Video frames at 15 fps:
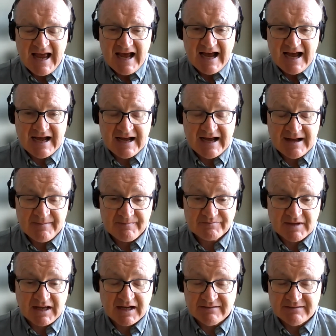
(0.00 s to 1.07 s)

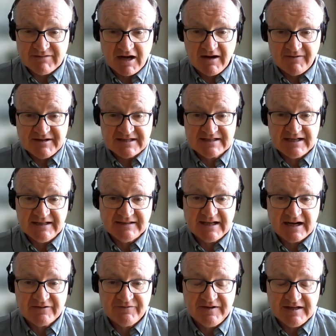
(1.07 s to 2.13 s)
And obviously
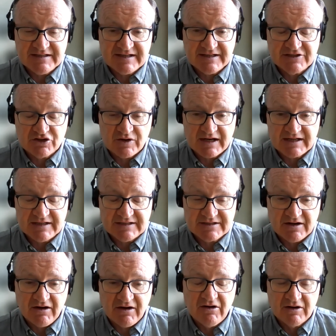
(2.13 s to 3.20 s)
that feeds in directly to
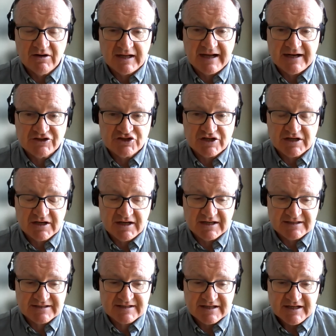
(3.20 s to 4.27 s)
all energy
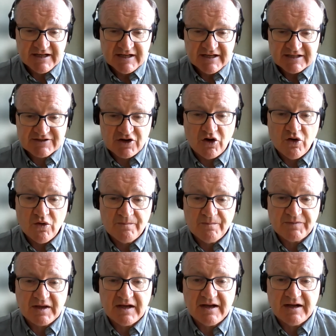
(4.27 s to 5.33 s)
costs. So
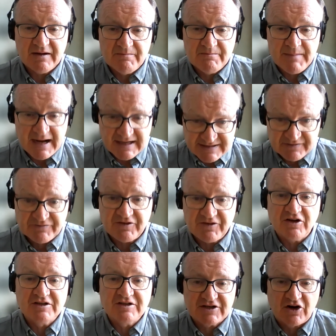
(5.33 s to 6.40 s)
massive
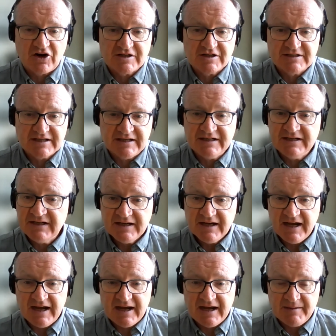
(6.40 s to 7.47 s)
uncertainty.
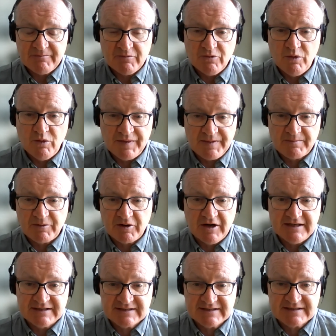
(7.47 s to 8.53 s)
With a
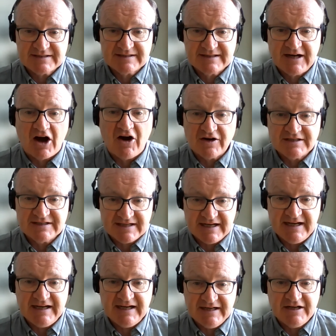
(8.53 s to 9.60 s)
price
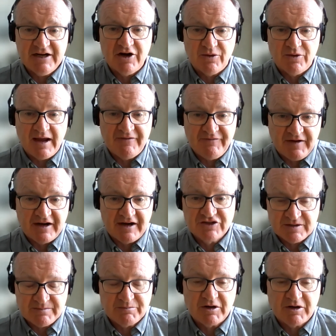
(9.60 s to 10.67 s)
guarantee, if energy
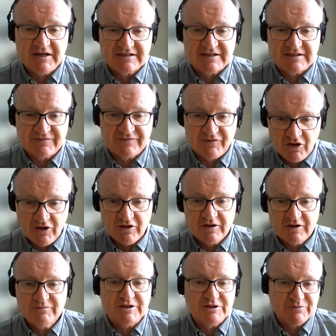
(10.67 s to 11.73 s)
prices fall,
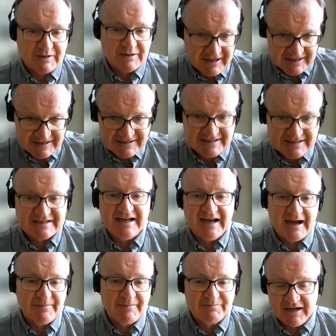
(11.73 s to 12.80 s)
which we'd like to see
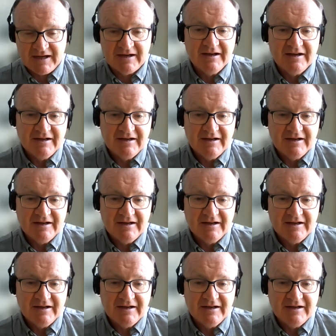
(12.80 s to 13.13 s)
happening,